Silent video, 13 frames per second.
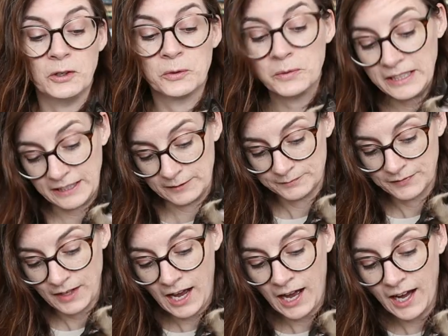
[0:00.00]
so reading.
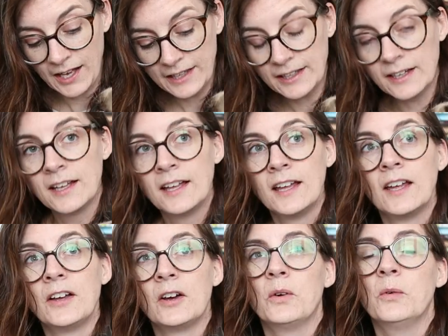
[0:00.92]
I
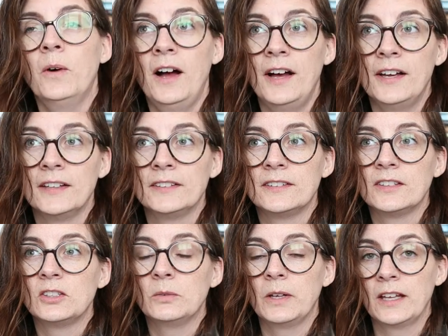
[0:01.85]

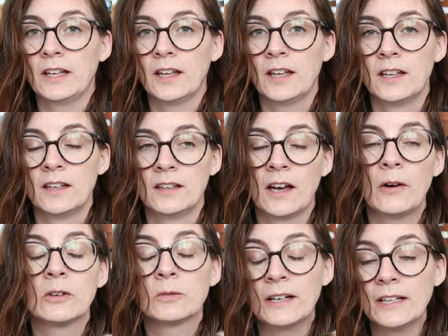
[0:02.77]
was
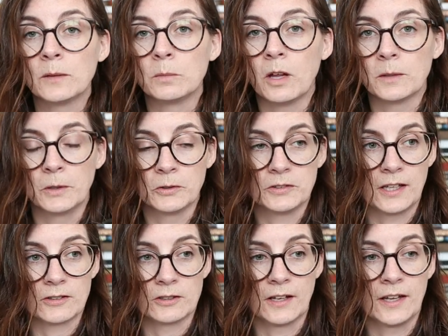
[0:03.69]
writing a blog post
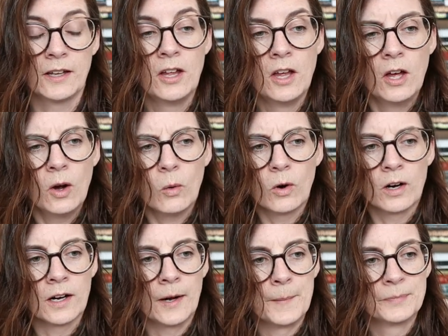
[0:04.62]
yesterday,
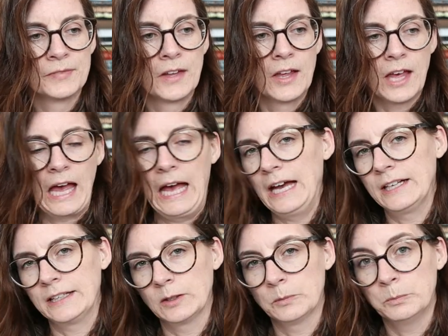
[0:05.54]
or
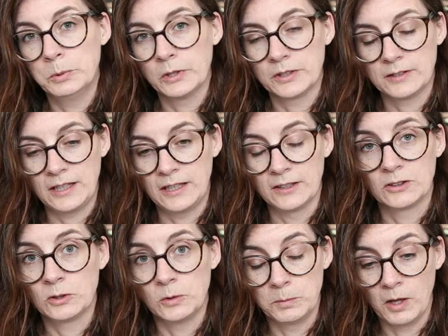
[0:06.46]
adding books
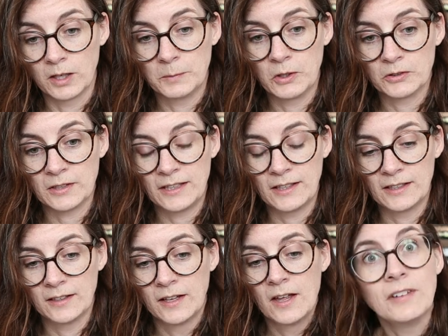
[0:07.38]
into a blog post. I
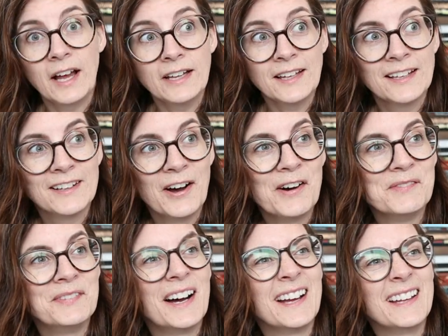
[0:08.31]
did finally
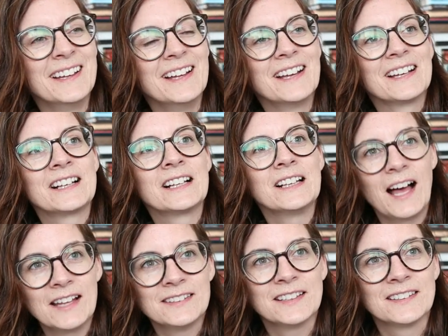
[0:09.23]
got my
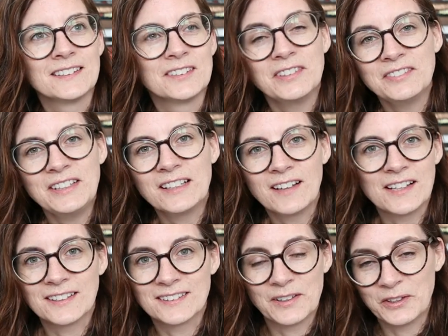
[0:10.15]
classics, 50
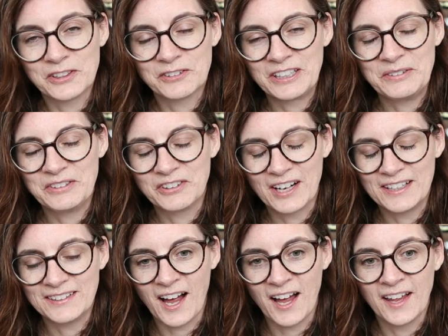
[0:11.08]
classics I want to read before
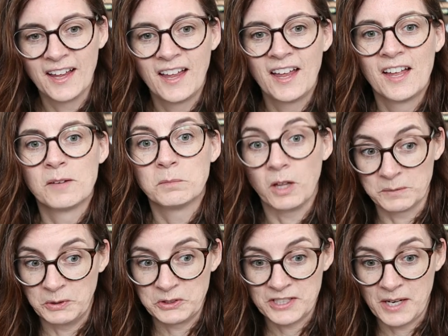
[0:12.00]
I die,
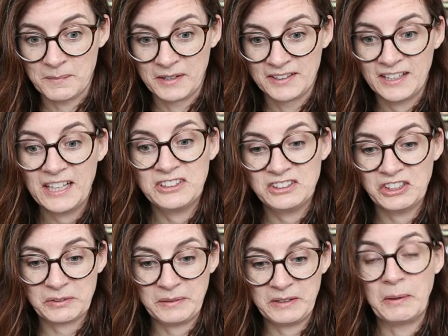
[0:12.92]
blog post up. It
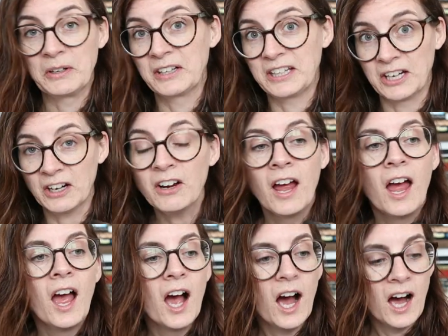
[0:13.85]
took me about a year.
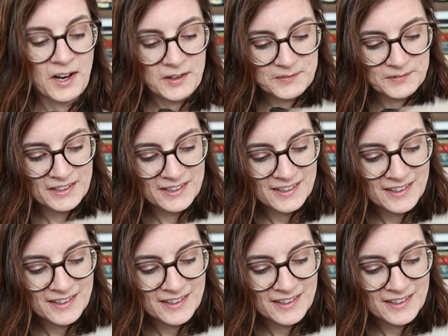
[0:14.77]
And